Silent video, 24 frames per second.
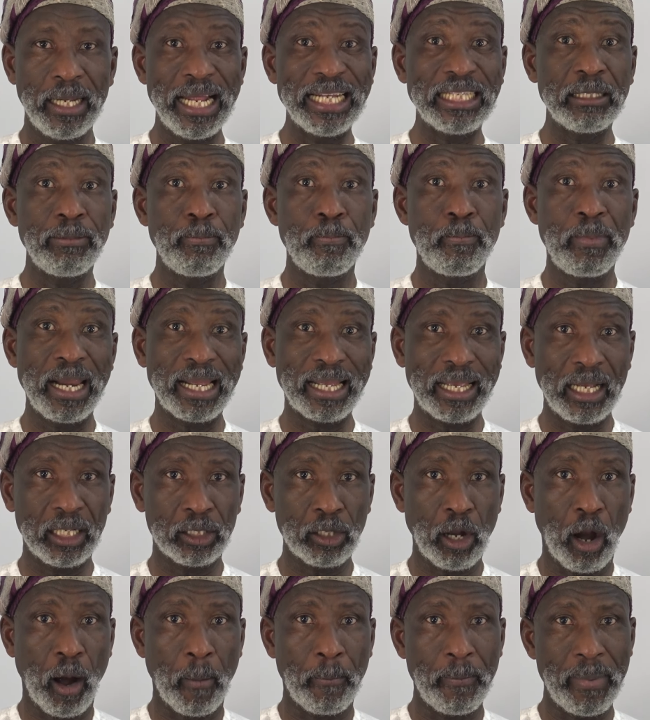Let's break
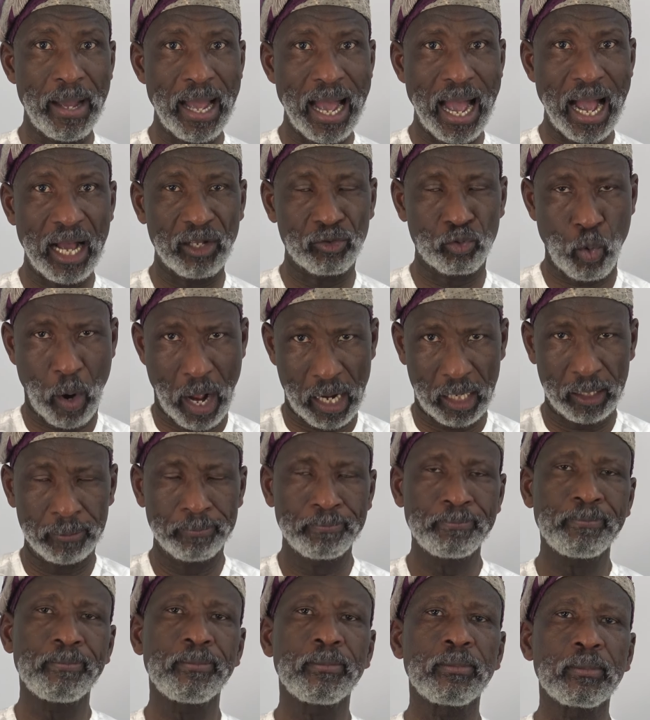it up as well.
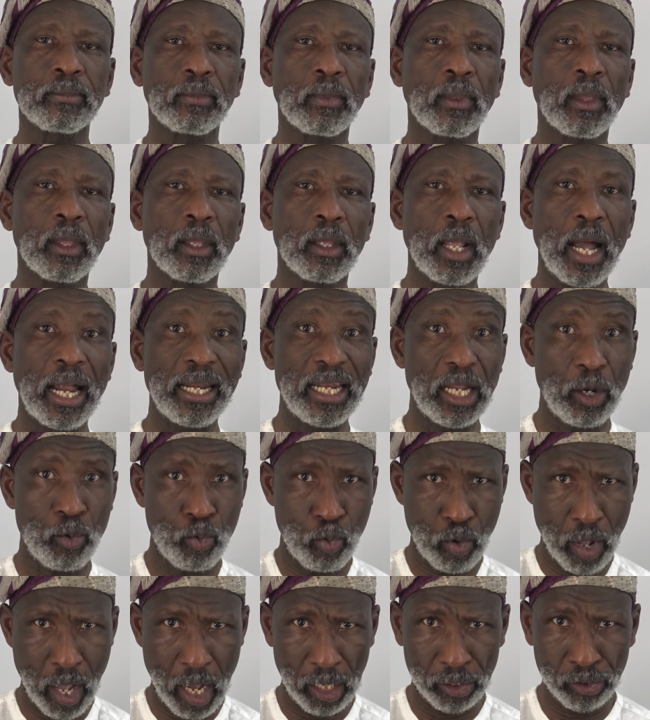And then
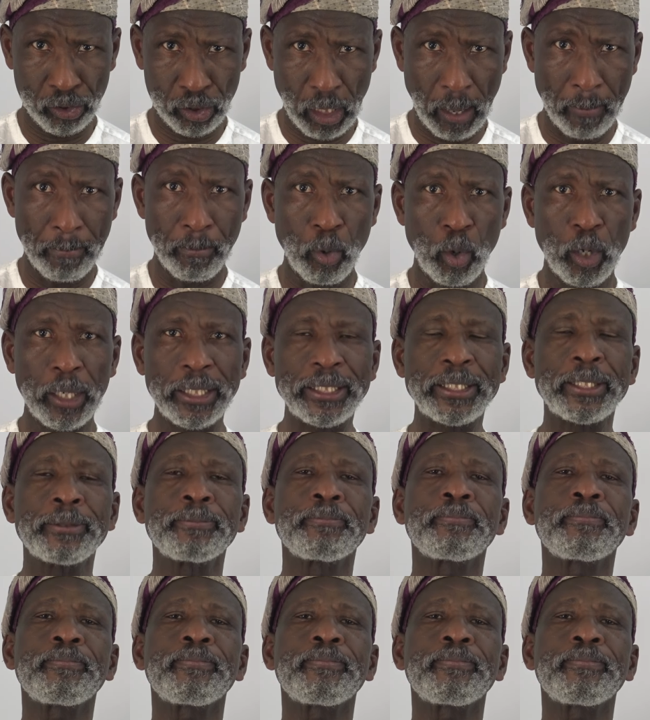we assemble it.